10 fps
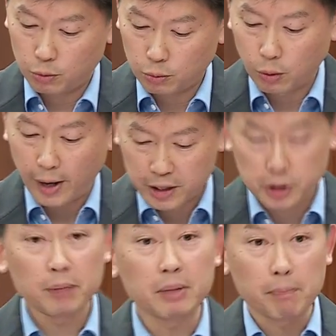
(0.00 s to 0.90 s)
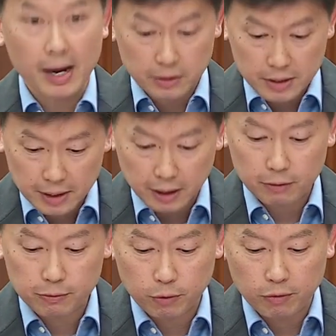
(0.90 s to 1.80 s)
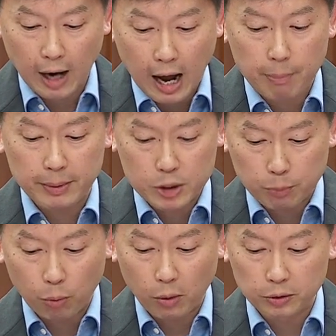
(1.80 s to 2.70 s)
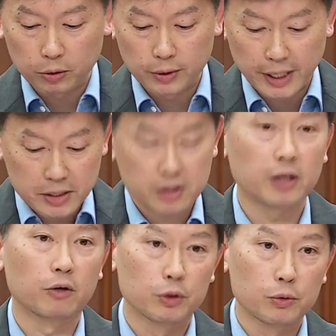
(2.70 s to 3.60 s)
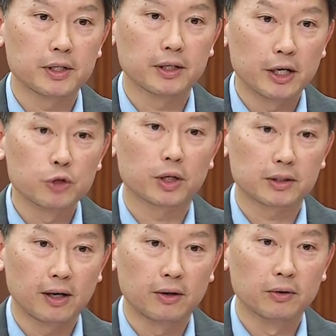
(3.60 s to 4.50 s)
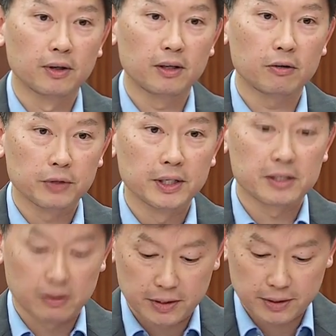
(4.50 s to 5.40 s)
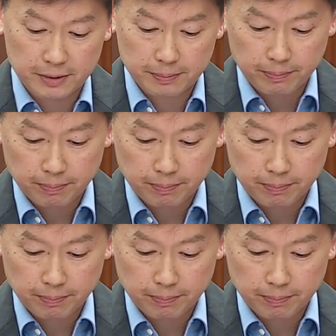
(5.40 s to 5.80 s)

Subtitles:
will actually be better served with a hub and spoke model instead of using intra-town feeder services.